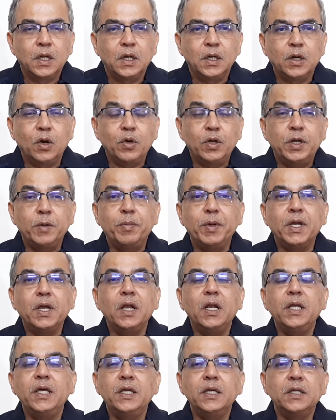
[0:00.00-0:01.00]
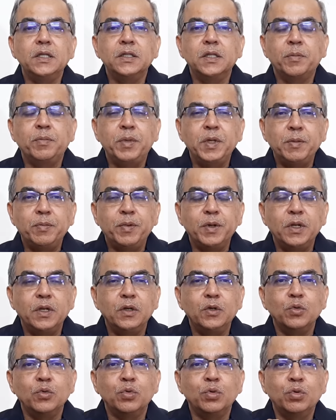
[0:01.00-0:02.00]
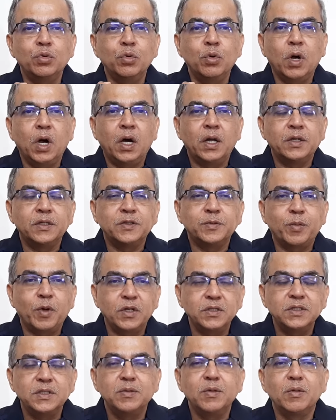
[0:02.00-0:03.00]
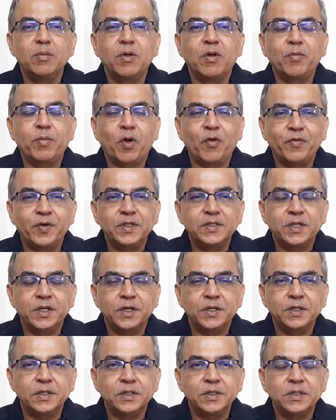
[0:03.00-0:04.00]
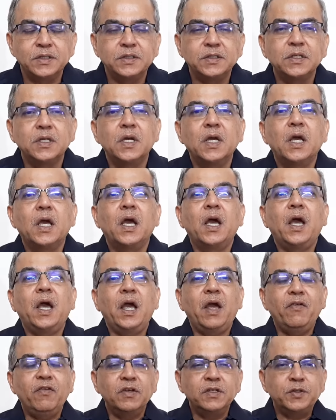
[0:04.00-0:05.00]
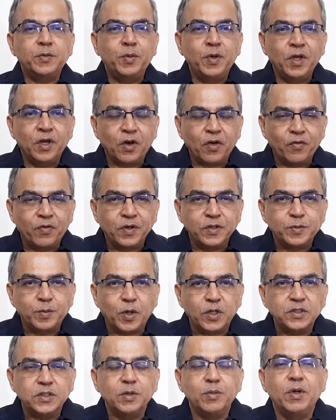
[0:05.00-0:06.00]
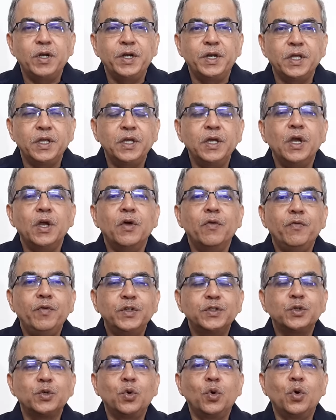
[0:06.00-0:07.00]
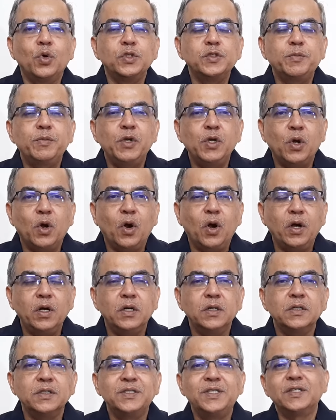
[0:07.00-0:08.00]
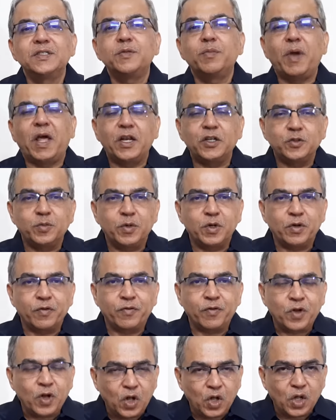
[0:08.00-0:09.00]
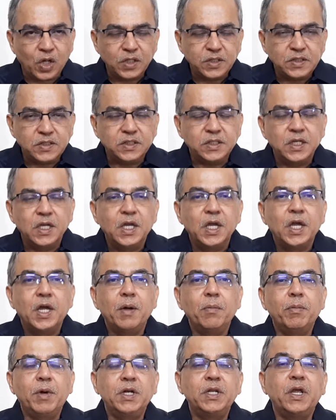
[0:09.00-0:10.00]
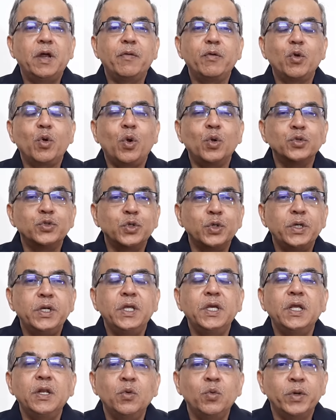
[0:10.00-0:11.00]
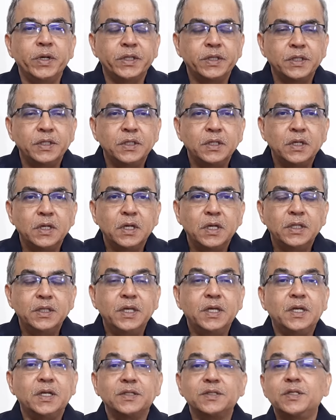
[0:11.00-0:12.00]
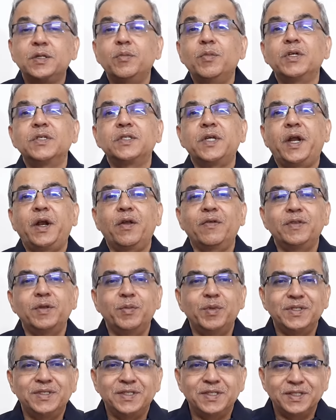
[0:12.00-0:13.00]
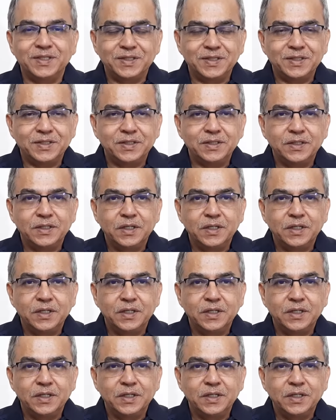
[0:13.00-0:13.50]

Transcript: Now, typically, the people who are responsible for profit centers have a sphere of responsibility which goes beyond just management of costs, but they have to also deal with the customer side of the business.